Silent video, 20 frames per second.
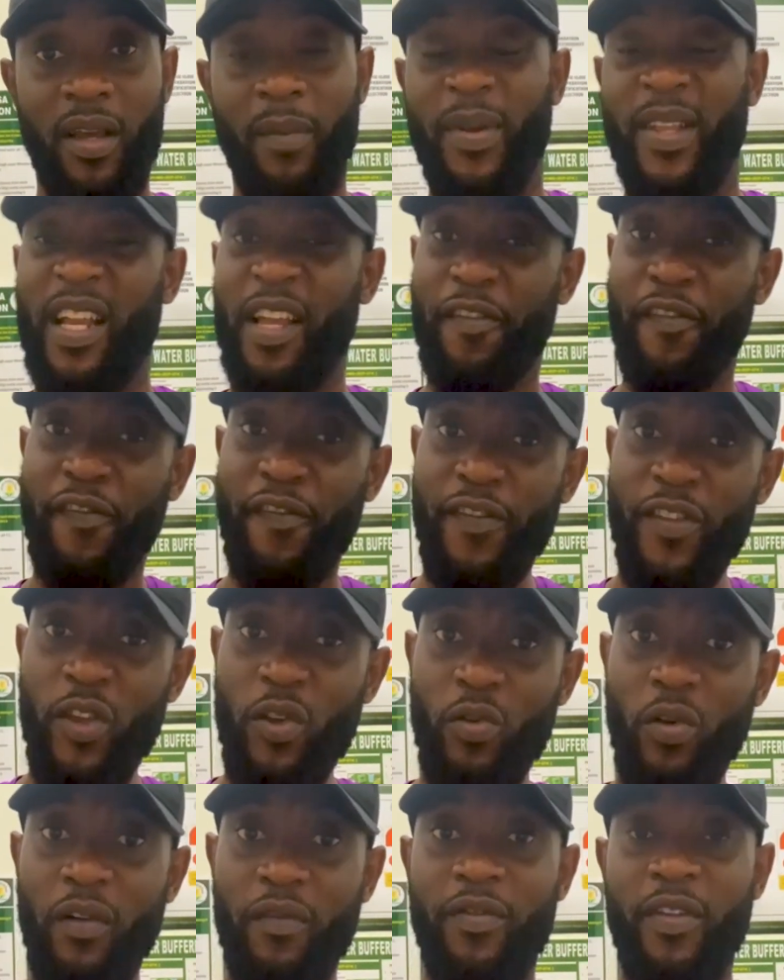but a
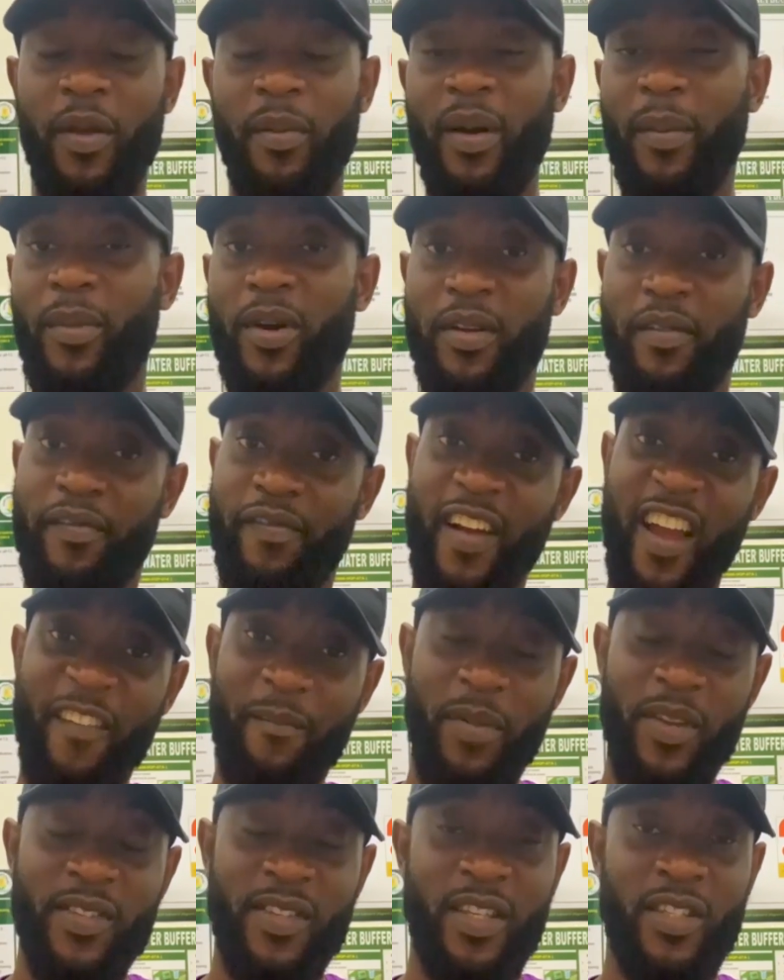few of them, about
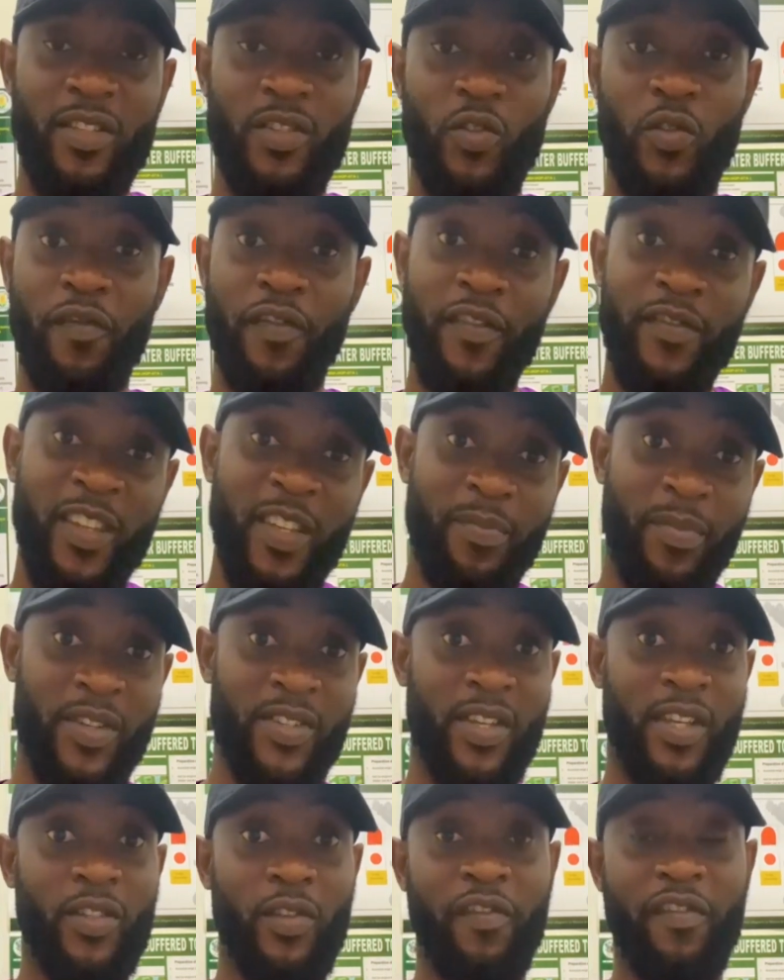5% to
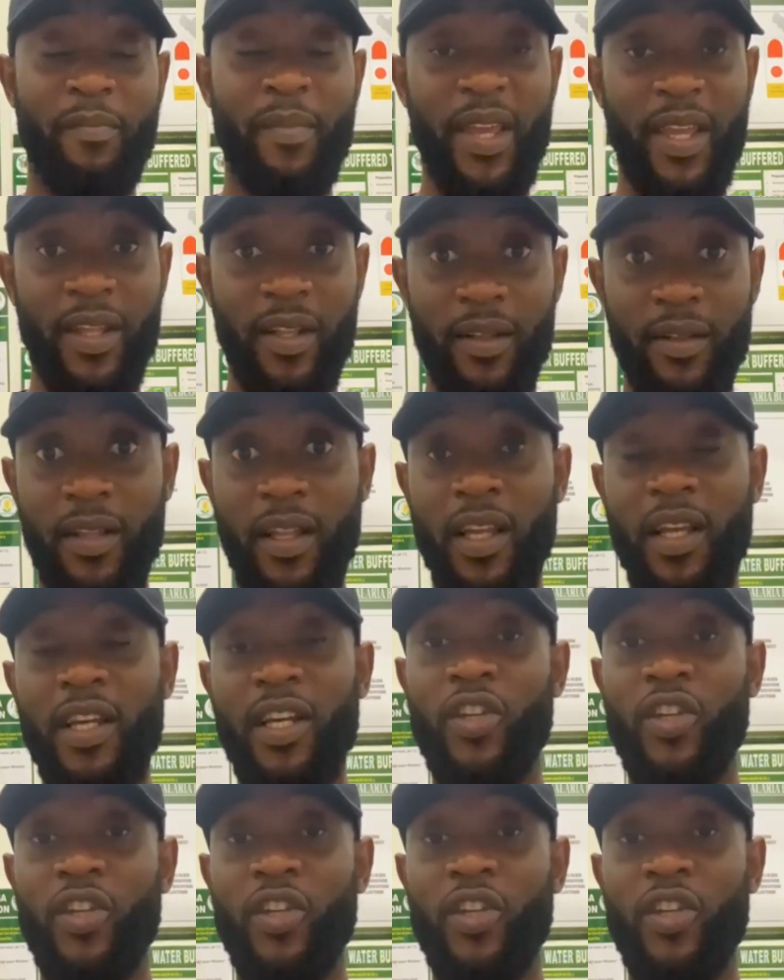15% of male,